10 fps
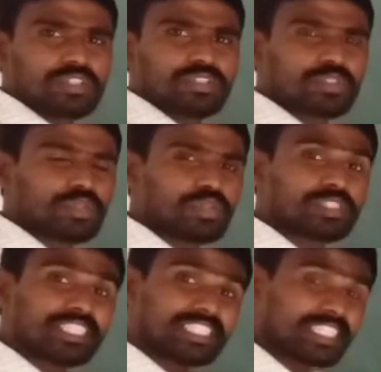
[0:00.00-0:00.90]
So
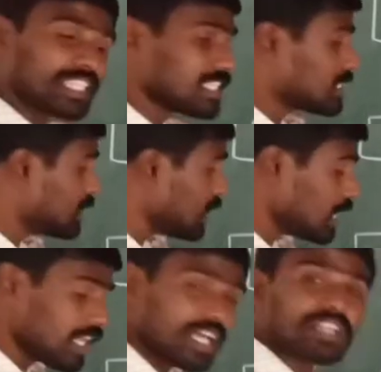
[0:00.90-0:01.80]
since it is
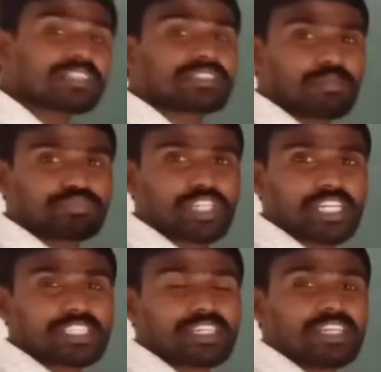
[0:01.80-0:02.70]
singular
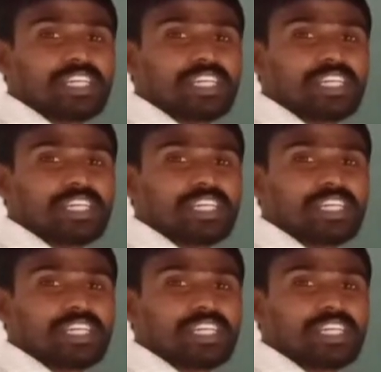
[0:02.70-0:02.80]
subject,